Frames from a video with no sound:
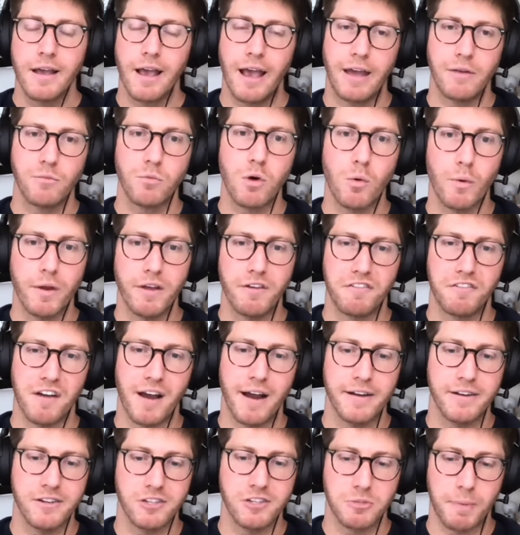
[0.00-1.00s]
And what we
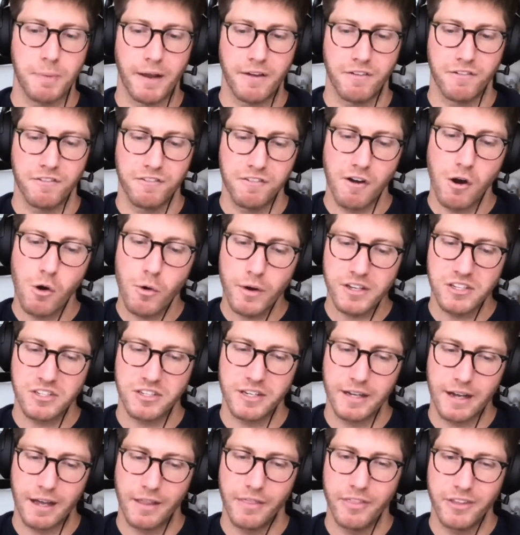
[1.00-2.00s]
find is by
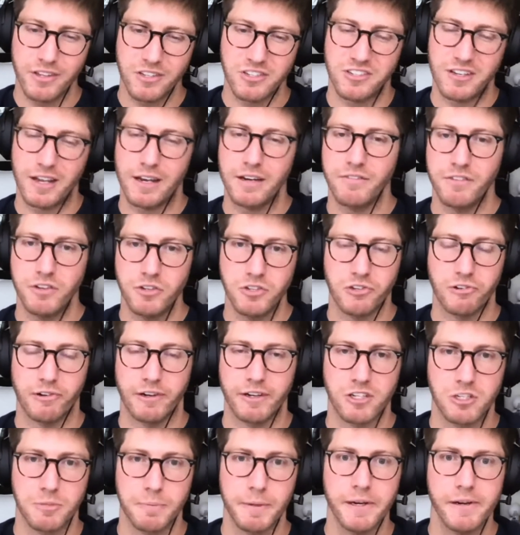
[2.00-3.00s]
focusing on this set of user
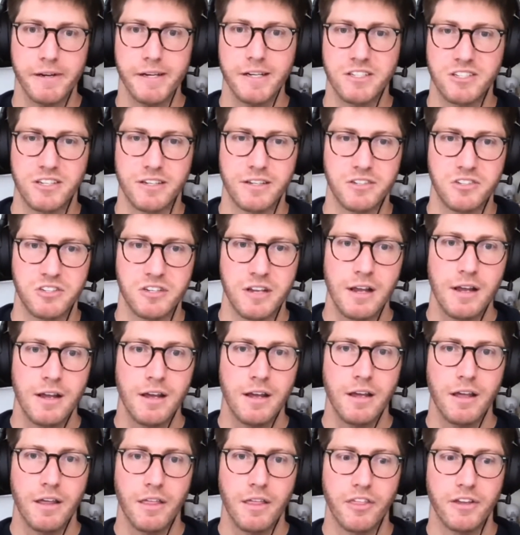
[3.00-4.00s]
experiences,
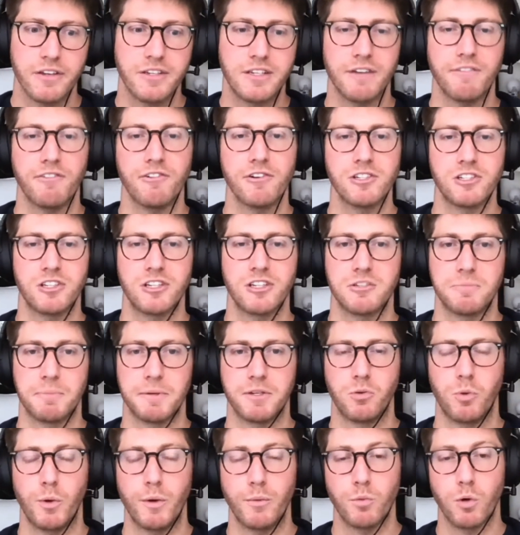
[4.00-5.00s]
the differences
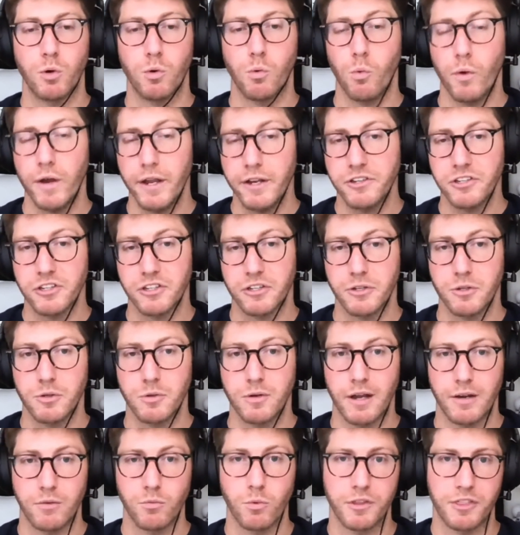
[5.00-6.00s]
between what we
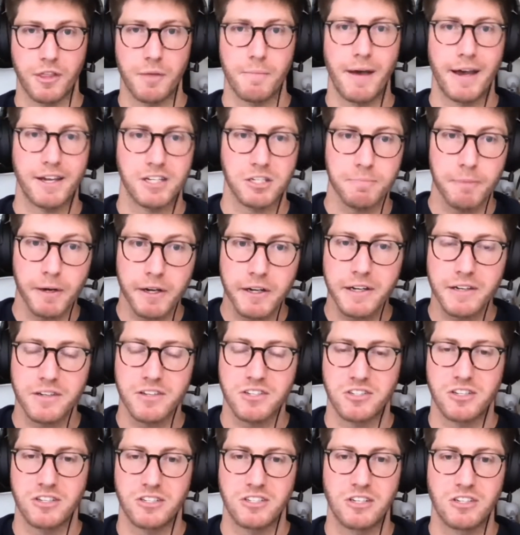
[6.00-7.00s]
do and what the mass market
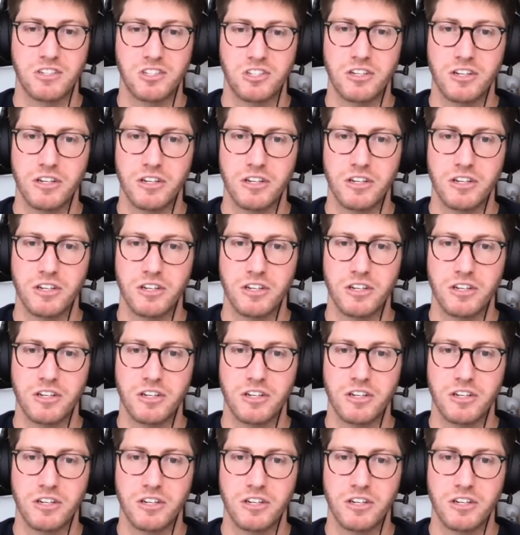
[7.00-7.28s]
assistants